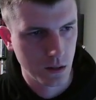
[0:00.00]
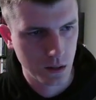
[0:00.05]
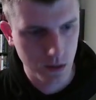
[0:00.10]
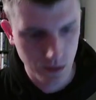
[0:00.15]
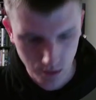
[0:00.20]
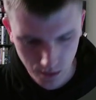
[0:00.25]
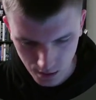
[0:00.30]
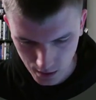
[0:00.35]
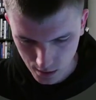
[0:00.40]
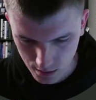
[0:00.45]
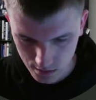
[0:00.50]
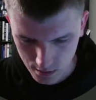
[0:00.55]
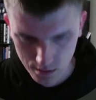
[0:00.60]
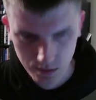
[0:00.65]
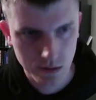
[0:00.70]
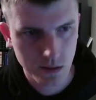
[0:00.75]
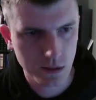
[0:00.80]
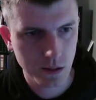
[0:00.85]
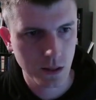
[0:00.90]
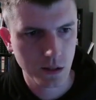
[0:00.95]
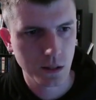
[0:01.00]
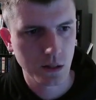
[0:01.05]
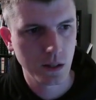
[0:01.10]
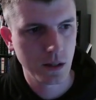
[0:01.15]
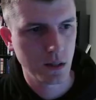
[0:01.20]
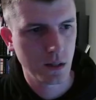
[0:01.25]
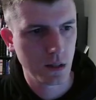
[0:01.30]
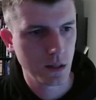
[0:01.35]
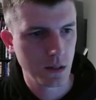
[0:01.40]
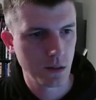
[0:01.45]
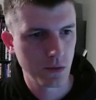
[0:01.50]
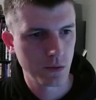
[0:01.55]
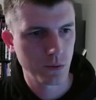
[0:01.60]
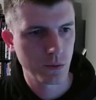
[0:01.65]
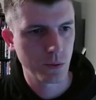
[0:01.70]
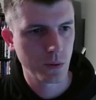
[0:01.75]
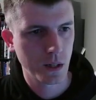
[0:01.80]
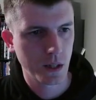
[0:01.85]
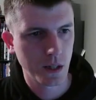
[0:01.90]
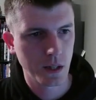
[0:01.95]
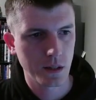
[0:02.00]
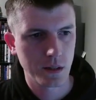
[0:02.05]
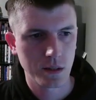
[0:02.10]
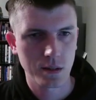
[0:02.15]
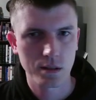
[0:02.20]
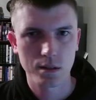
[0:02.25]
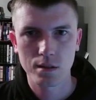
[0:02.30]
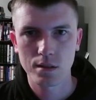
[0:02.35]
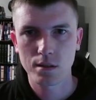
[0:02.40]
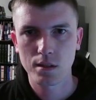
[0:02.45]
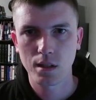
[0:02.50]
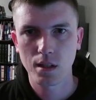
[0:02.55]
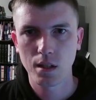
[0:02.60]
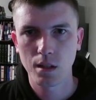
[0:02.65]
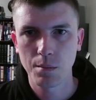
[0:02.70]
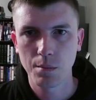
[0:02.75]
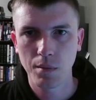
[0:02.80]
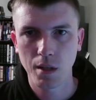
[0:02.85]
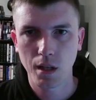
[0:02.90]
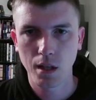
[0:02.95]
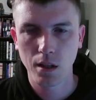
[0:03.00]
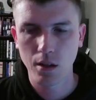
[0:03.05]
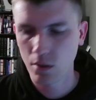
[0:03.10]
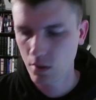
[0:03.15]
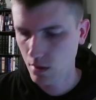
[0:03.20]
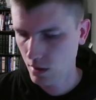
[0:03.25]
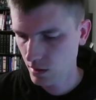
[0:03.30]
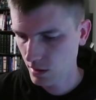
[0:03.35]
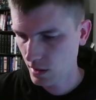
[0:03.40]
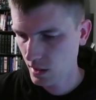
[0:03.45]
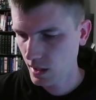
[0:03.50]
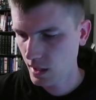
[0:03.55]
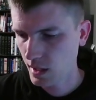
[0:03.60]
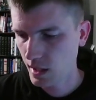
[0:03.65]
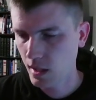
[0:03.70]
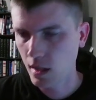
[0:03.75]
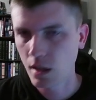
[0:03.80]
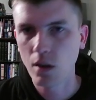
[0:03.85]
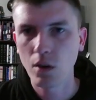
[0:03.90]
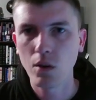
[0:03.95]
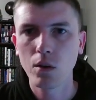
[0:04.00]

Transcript: Let's see if we get the same error now.